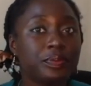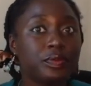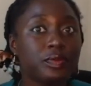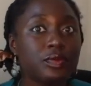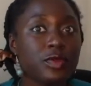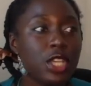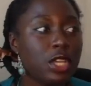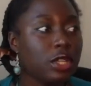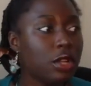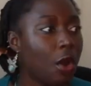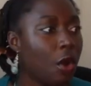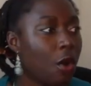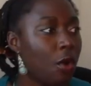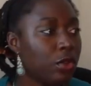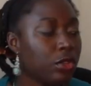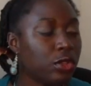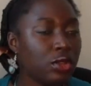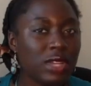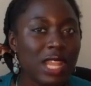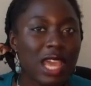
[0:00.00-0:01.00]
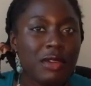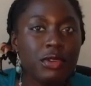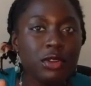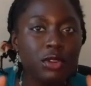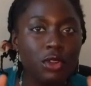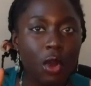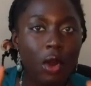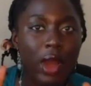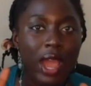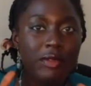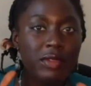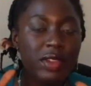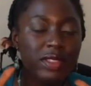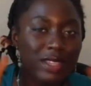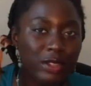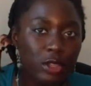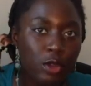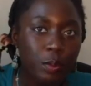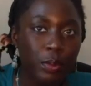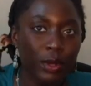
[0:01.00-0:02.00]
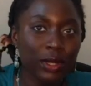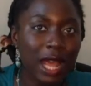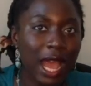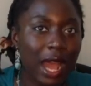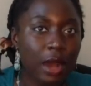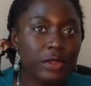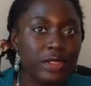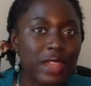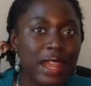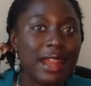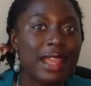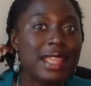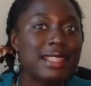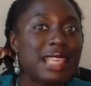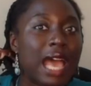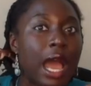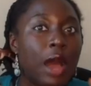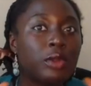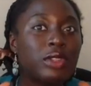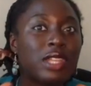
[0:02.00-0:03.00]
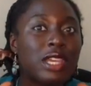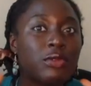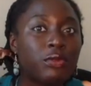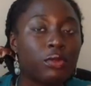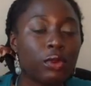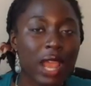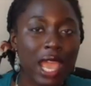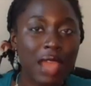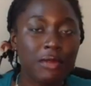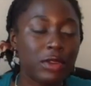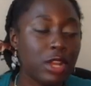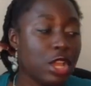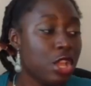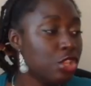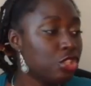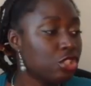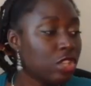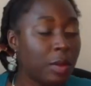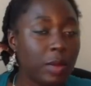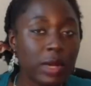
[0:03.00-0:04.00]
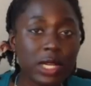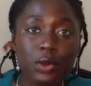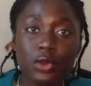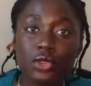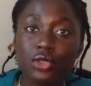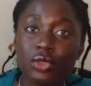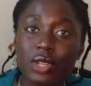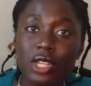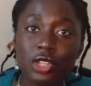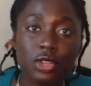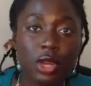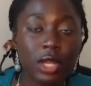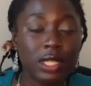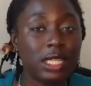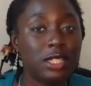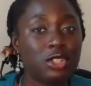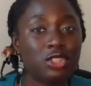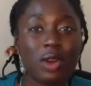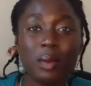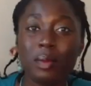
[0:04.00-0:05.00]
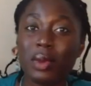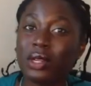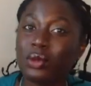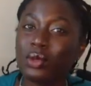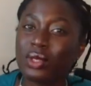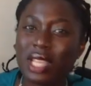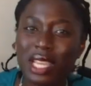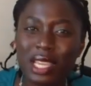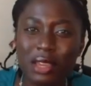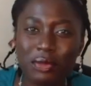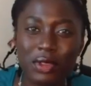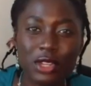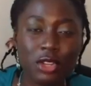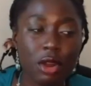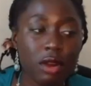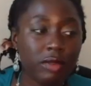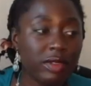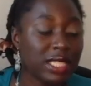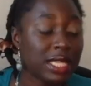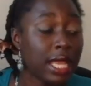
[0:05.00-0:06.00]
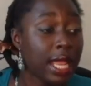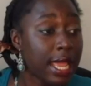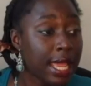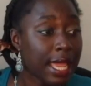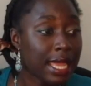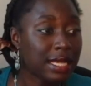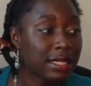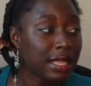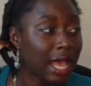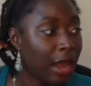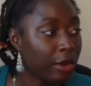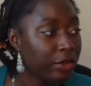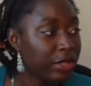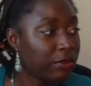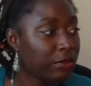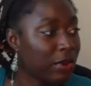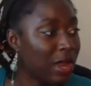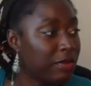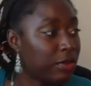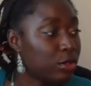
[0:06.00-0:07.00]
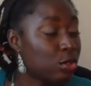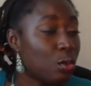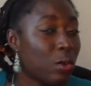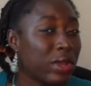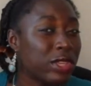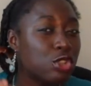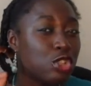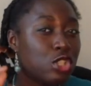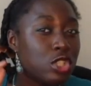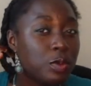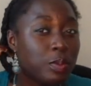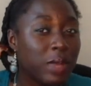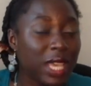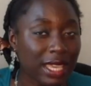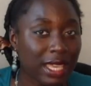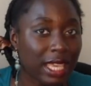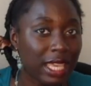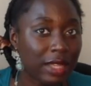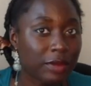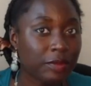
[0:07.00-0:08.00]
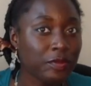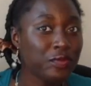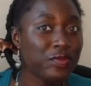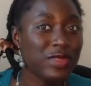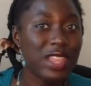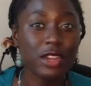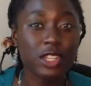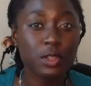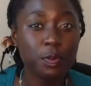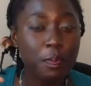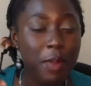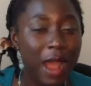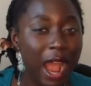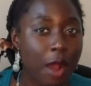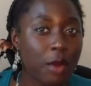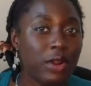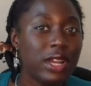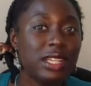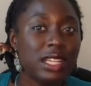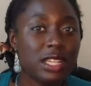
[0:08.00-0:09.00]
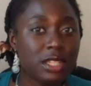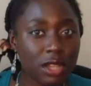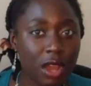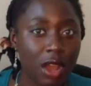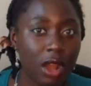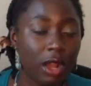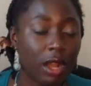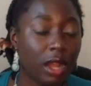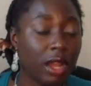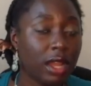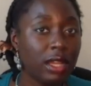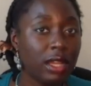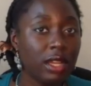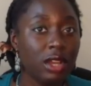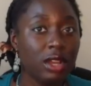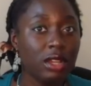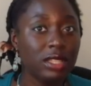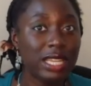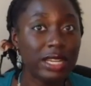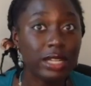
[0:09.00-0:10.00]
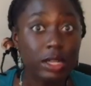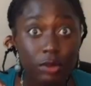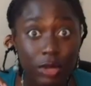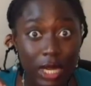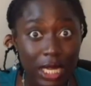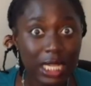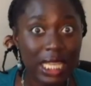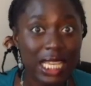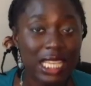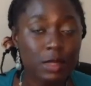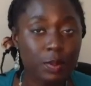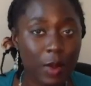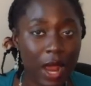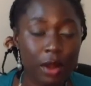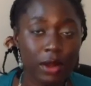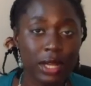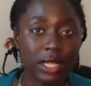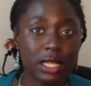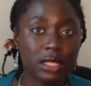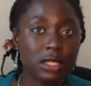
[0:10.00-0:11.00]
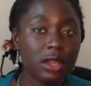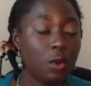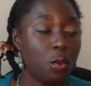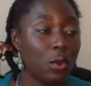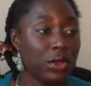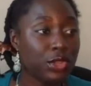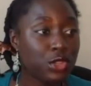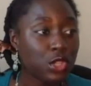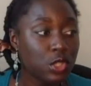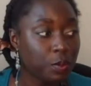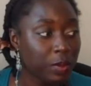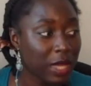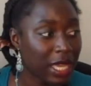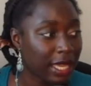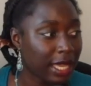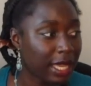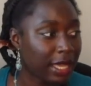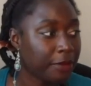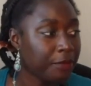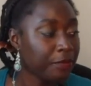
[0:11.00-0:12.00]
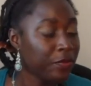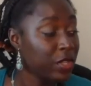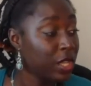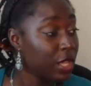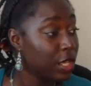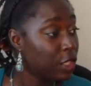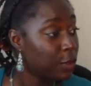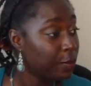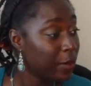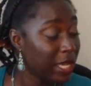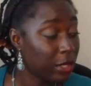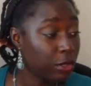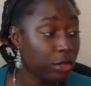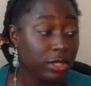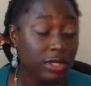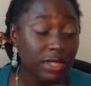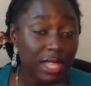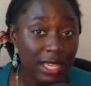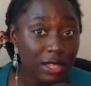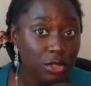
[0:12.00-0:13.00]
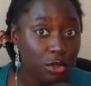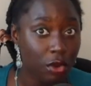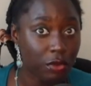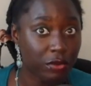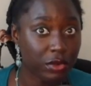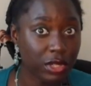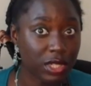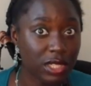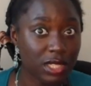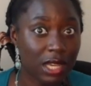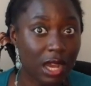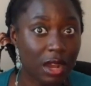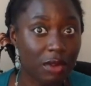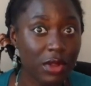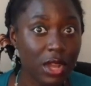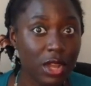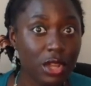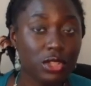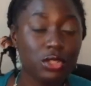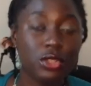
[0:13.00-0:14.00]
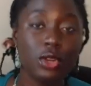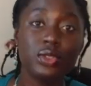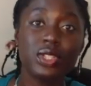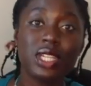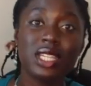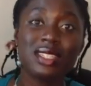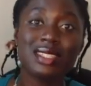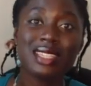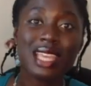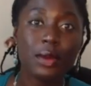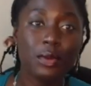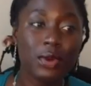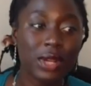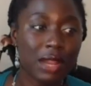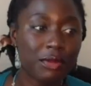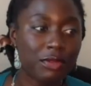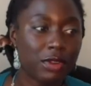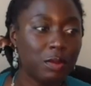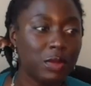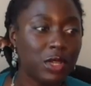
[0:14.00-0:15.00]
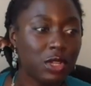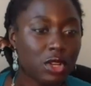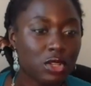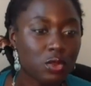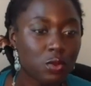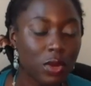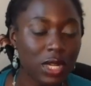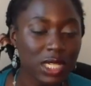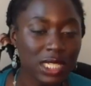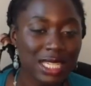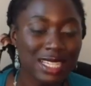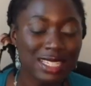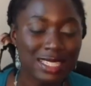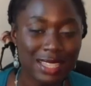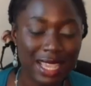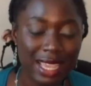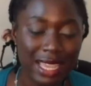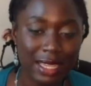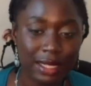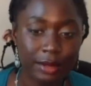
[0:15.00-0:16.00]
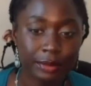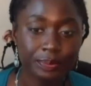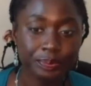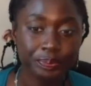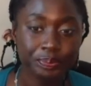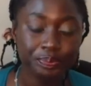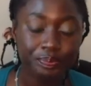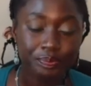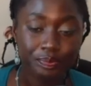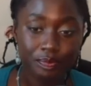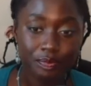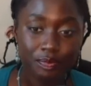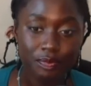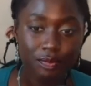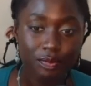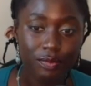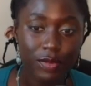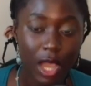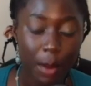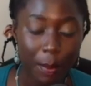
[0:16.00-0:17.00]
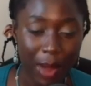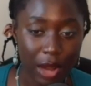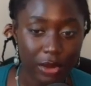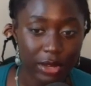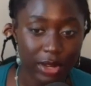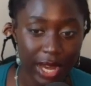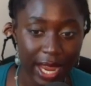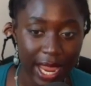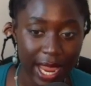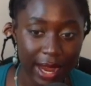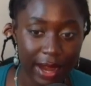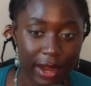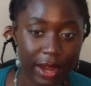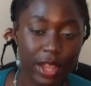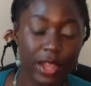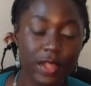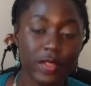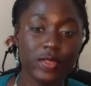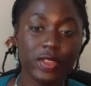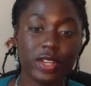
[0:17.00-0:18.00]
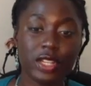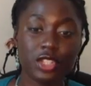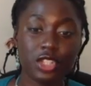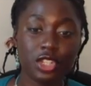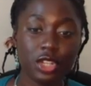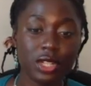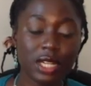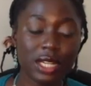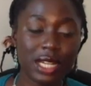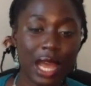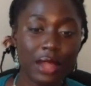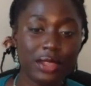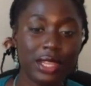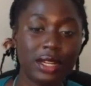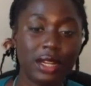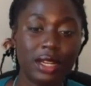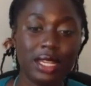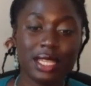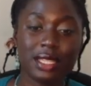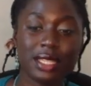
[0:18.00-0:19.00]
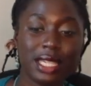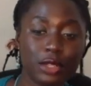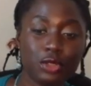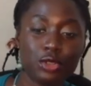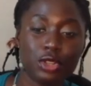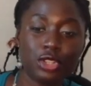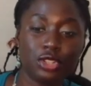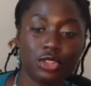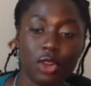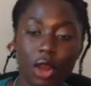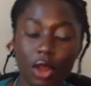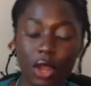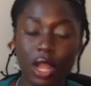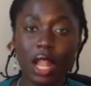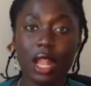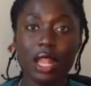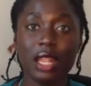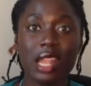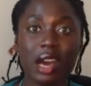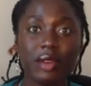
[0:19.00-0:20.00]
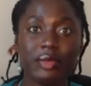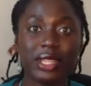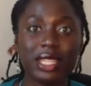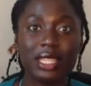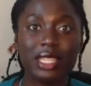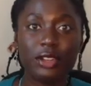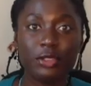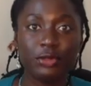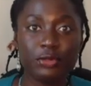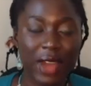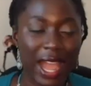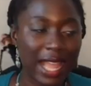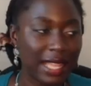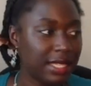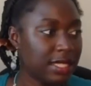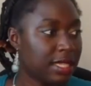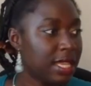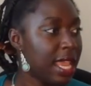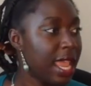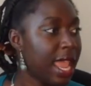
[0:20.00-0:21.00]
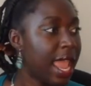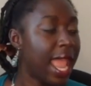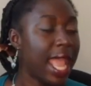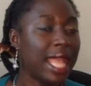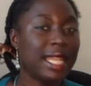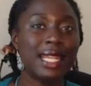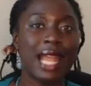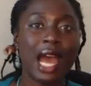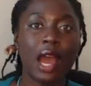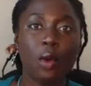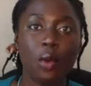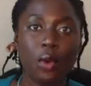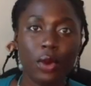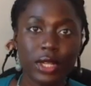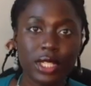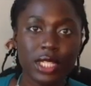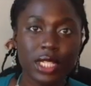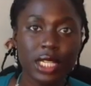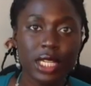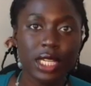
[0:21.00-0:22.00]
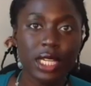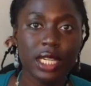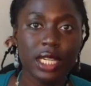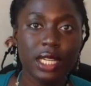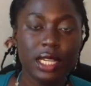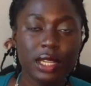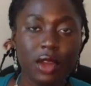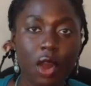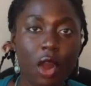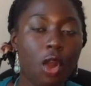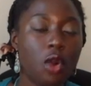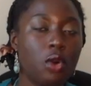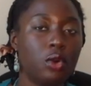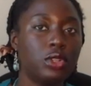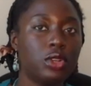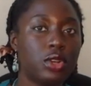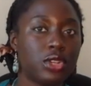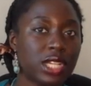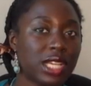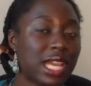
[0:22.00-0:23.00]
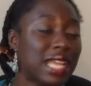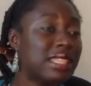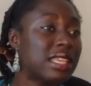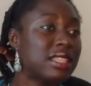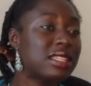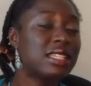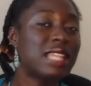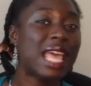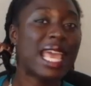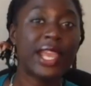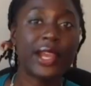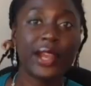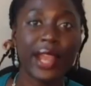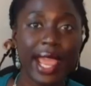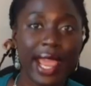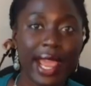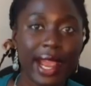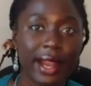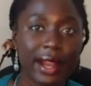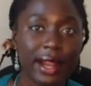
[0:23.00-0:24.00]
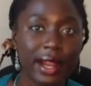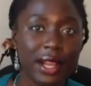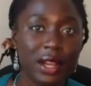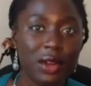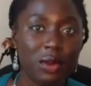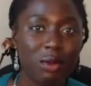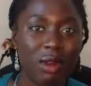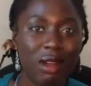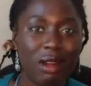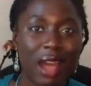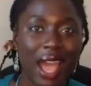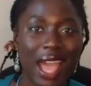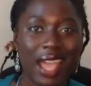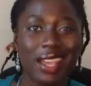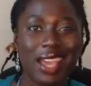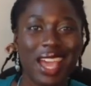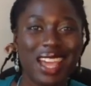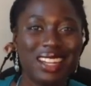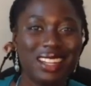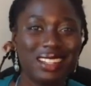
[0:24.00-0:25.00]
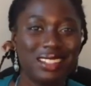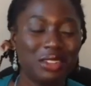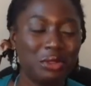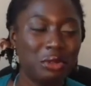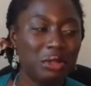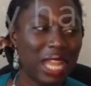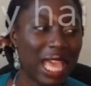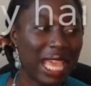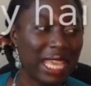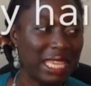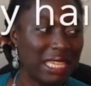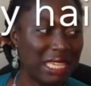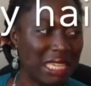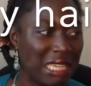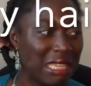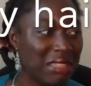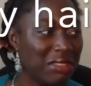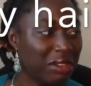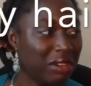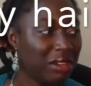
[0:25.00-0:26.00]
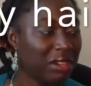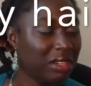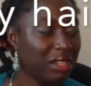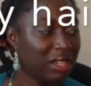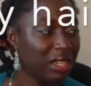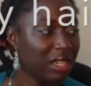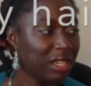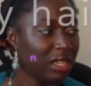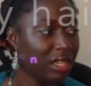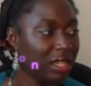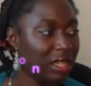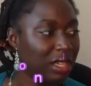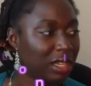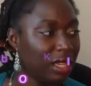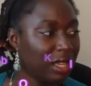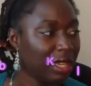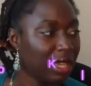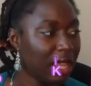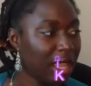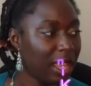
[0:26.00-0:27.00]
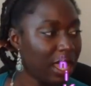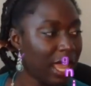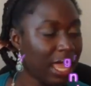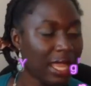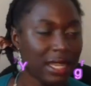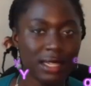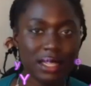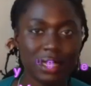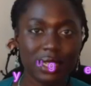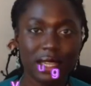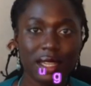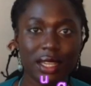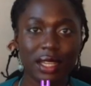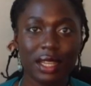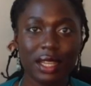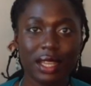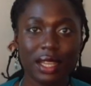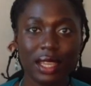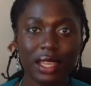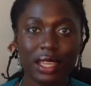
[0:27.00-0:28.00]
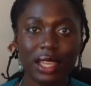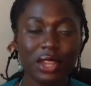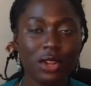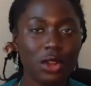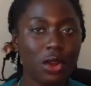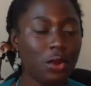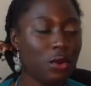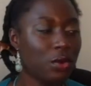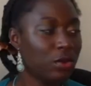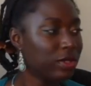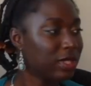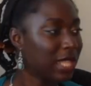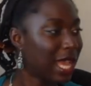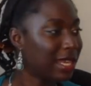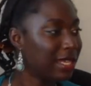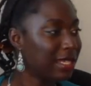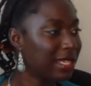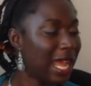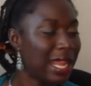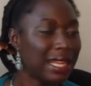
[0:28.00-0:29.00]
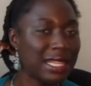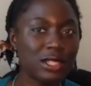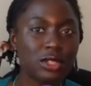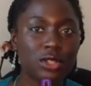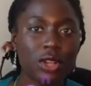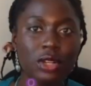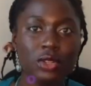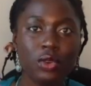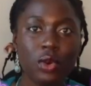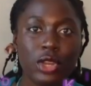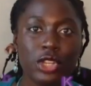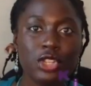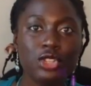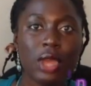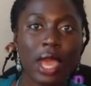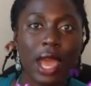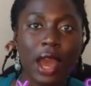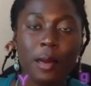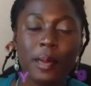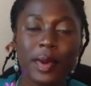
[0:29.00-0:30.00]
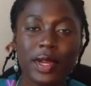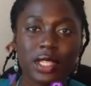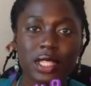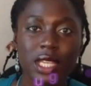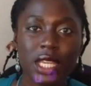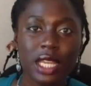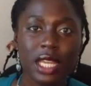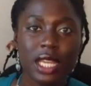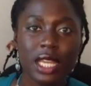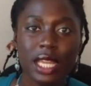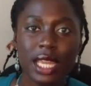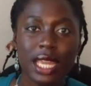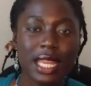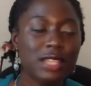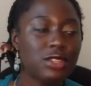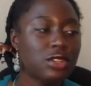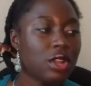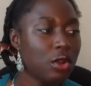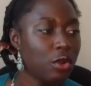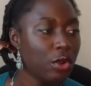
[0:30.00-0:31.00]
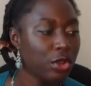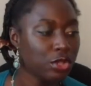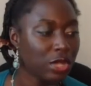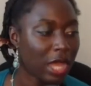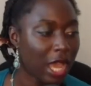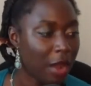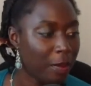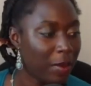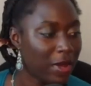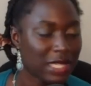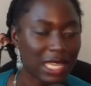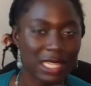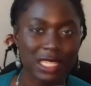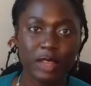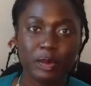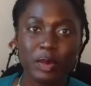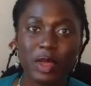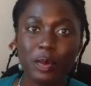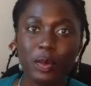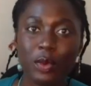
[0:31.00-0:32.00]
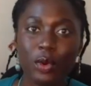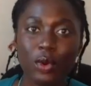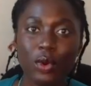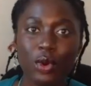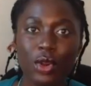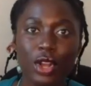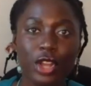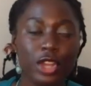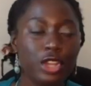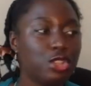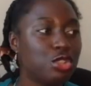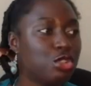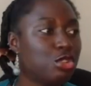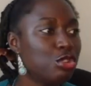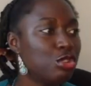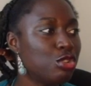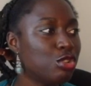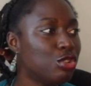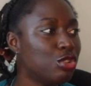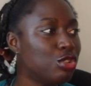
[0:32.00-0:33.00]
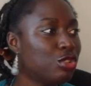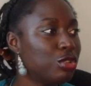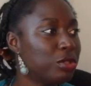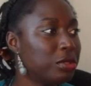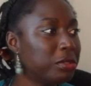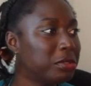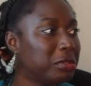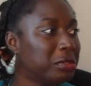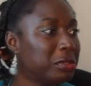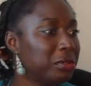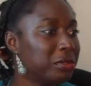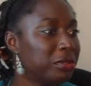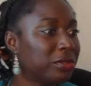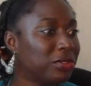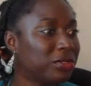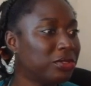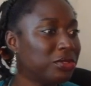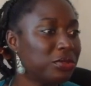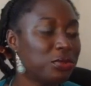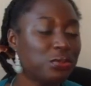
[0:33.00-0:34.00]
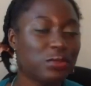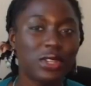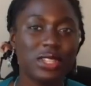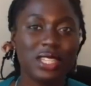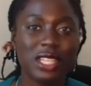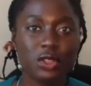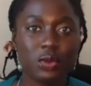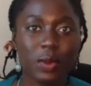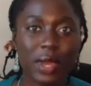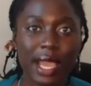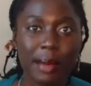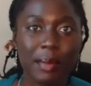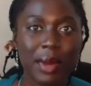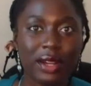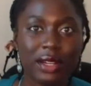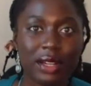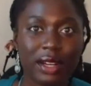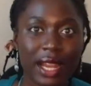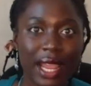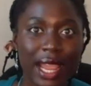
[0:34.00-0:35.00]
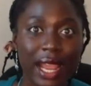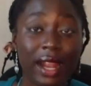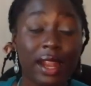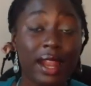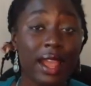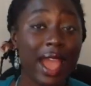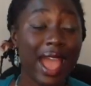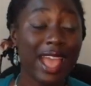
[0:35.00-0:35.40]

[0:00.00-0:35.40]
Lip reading: you know, you never know. Everything you put out there, it's out there forever. Somebody will screenshot it, somebody will take a video of it. It is out there forever. So when you're speaking, there's power in the tongue. There really is power in the tongue. When you're speaking, speak good things over yourself. Don't just say whatever, because what she's saying about her hair, there's children now that are listening to her song, love it, they're fans. And now what? Oh, Doja Cat doesn't like her hair? Well, I kind of don't like it either. And you know, that is not going to help us. It is not going to help us as a people to feel this way about our hair. I